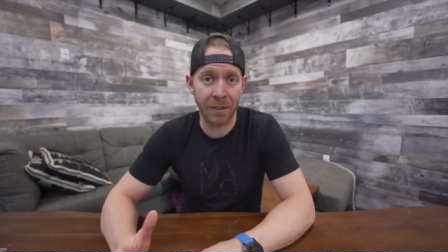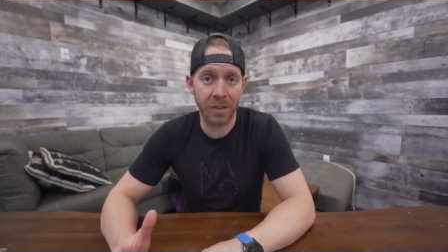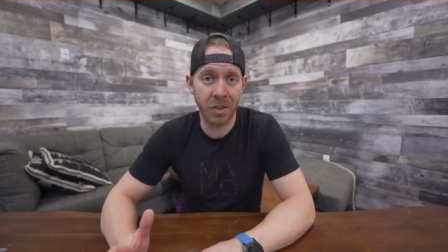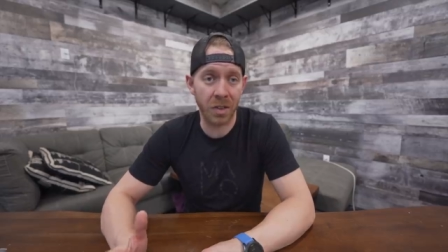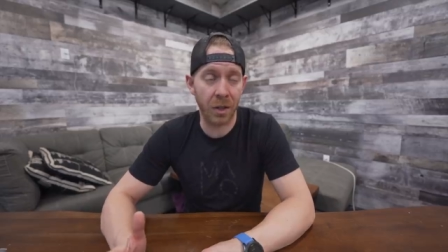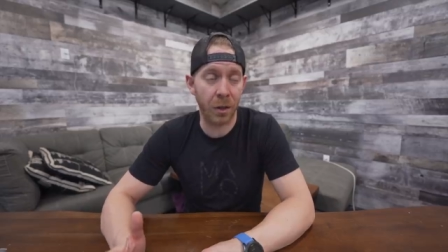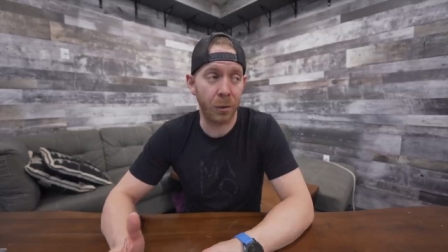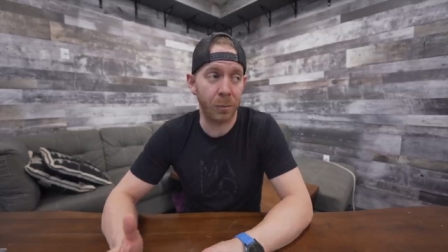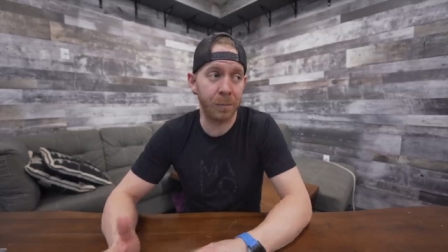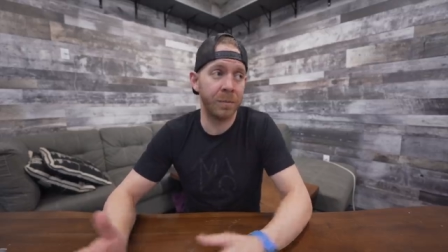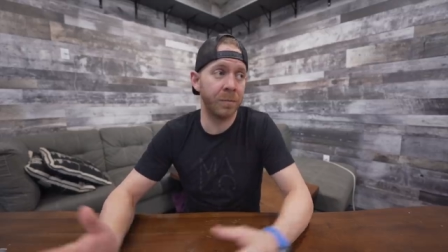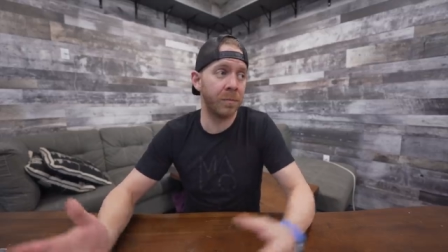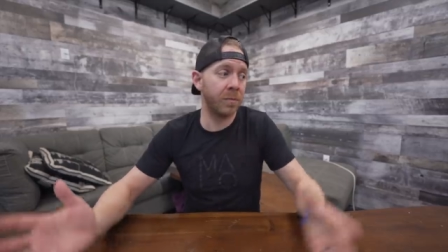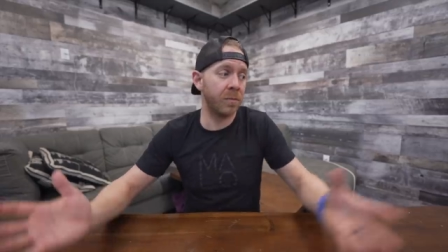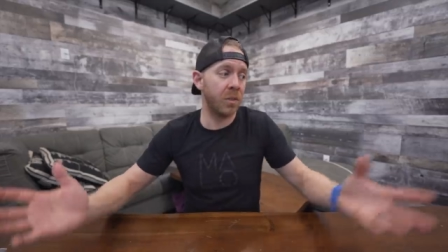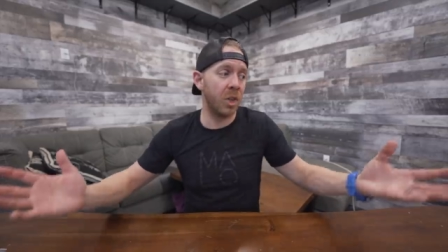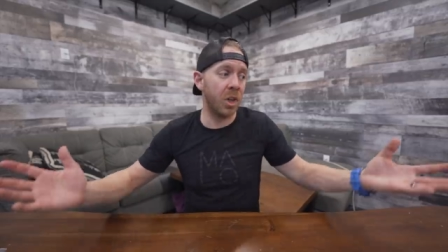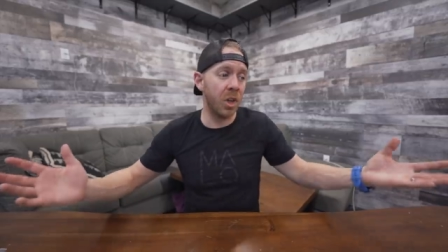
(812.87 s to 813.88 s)
So
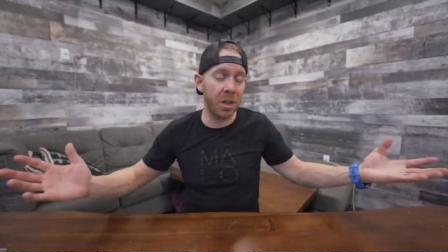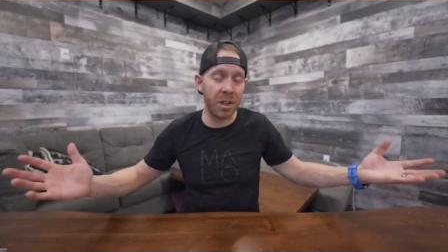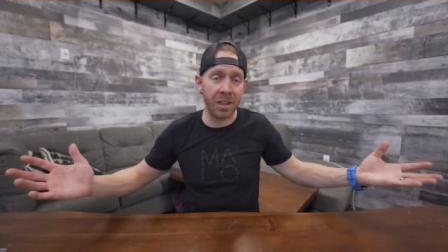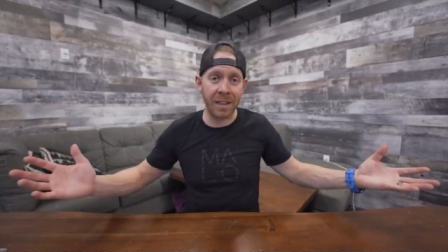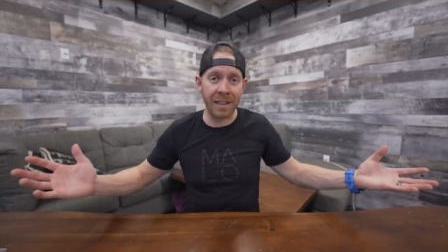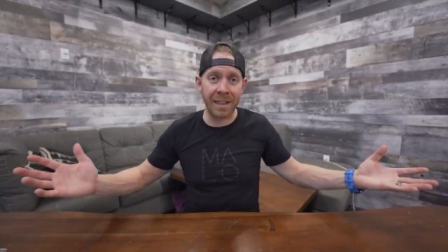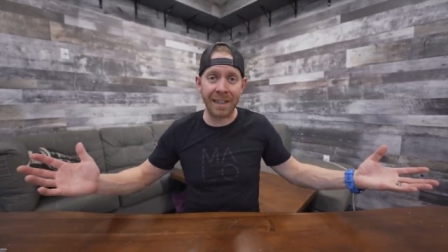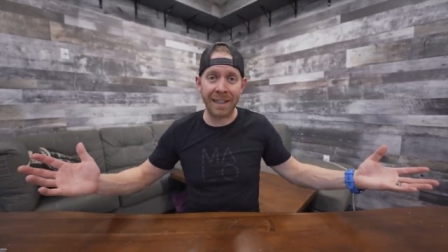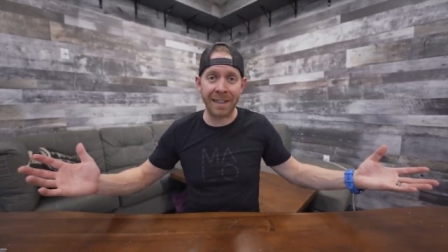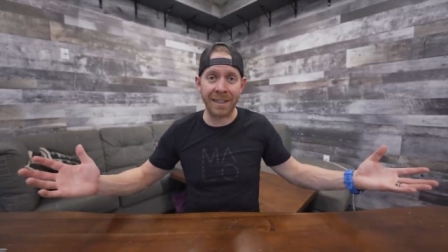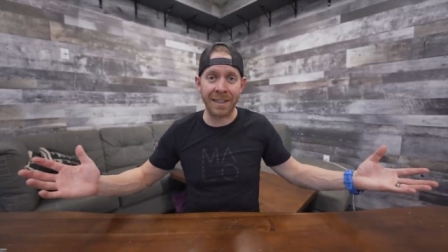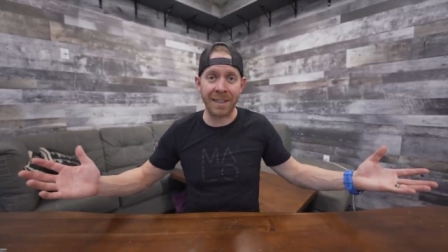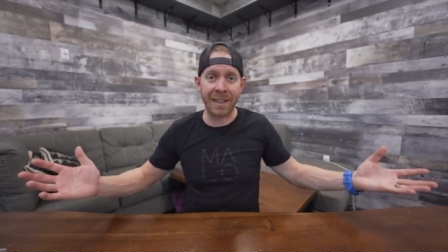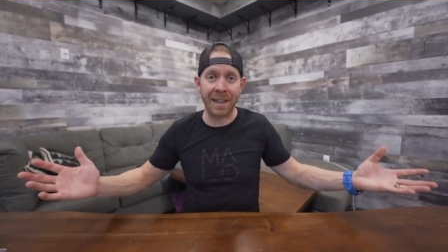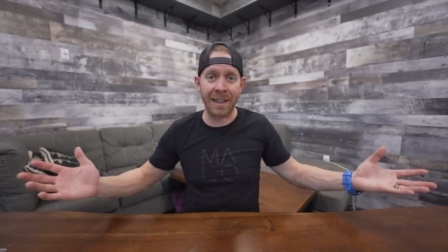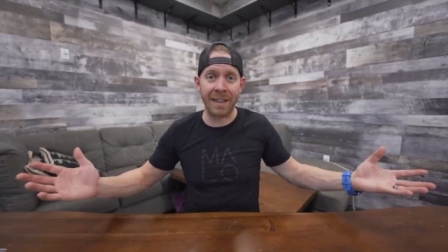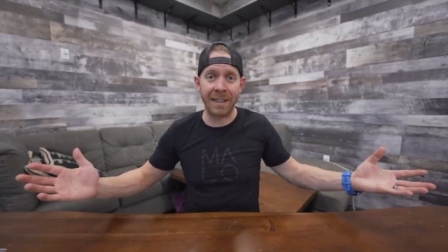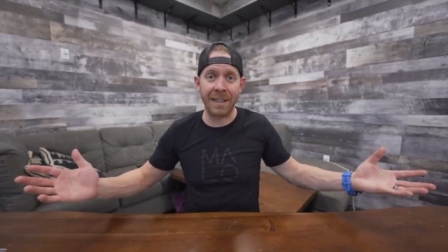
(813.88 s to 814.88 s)
good on you,
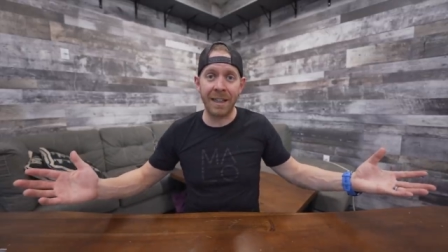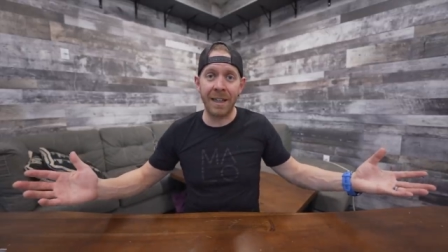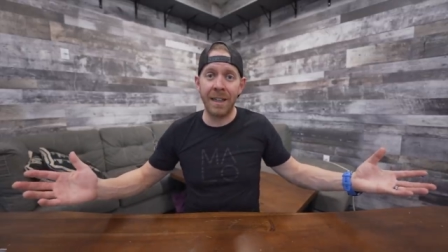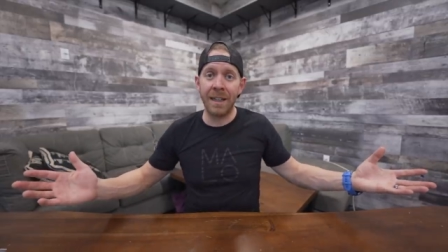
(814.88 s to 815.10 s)
INSCYD.